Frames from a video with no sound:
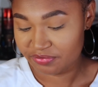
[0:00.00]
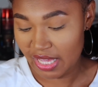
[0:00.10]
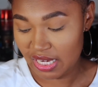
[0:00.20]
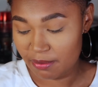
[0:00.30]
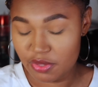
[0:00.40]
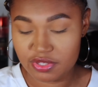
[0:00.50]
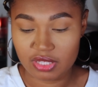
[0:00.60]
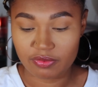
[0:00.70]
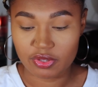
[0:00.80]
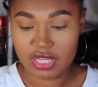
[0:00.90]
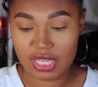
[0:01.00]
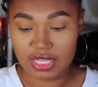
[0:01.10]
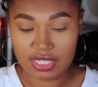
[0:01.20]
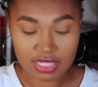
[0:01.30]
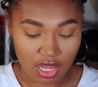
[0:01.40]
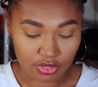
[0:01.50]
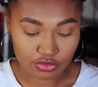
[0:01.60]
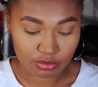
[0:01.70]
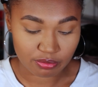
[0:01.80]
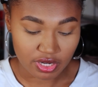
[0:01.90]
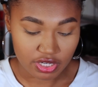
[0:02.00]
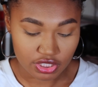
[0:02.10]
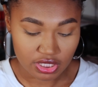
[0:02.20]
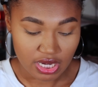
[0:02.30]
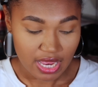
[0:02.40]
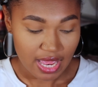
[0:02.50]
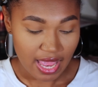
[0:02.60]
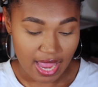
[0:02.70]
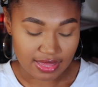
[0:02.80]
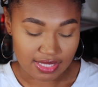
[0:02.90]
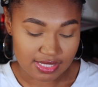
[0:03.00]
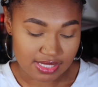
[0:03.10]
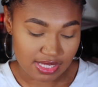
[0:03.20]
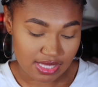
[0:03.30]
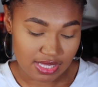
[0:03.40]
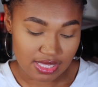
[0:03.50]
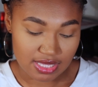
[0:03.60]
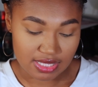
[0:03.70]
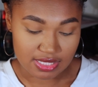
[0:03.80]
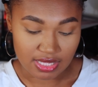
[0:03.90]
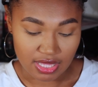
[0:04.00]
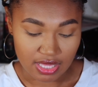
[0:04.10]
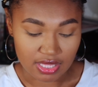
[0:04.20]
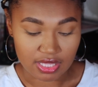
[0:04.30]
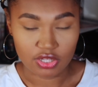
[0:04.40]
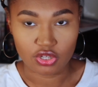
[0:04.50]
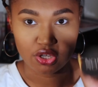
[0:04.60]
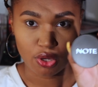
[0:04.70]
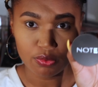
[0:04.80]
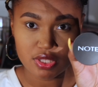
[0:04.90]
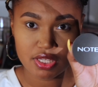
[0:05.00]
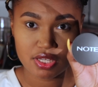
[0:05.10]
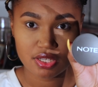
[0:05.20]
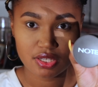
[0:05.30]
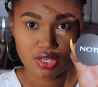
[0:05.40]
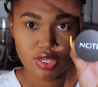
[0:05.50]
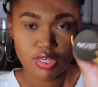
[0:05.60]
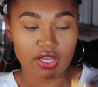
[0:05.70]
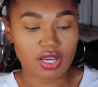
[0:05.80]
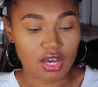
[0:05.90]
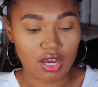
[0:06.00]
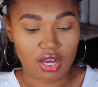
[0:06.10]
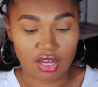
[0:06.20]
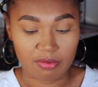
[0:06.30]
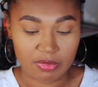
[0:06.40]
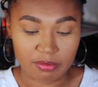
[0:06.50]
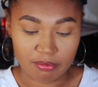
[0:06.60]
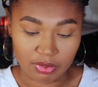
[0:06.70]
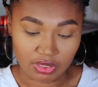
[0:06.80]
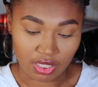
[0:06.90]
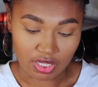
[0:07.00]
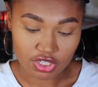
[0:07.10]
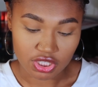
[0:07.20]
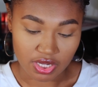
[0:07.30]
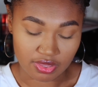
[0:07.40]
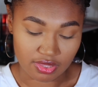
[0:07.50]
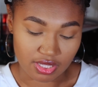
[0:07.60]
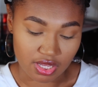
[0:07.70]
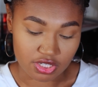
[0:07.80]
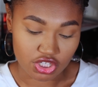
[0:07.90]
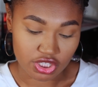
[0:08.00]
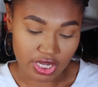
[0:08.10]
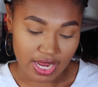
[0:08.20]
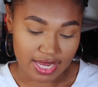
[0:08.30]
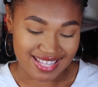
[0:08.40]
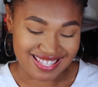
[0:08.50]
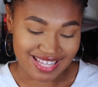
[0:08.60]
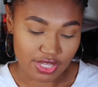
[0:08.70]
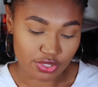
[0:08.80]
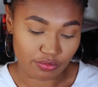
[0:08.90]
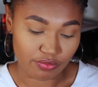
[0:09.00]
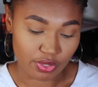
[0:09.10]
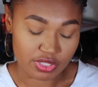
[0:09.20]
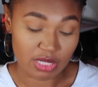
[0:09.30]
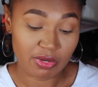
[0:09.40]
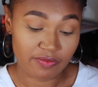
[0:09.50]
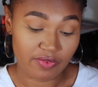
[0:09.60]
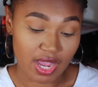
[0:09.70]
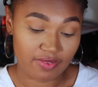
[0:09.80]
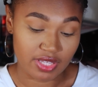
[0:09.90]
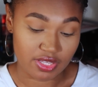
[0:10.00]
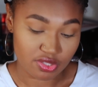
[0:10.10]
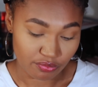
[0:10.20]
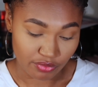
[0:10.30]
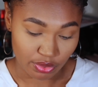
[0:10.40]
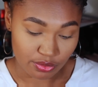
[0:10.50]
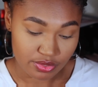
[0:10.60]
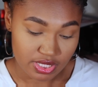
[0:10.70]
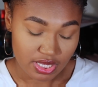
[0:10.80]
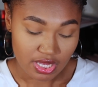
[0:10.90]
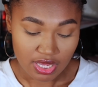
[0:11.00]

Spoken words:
I'm using the Real Techniques contour brush, and this is Note blush in the shade Desert Rose, number 5 Desert Rose.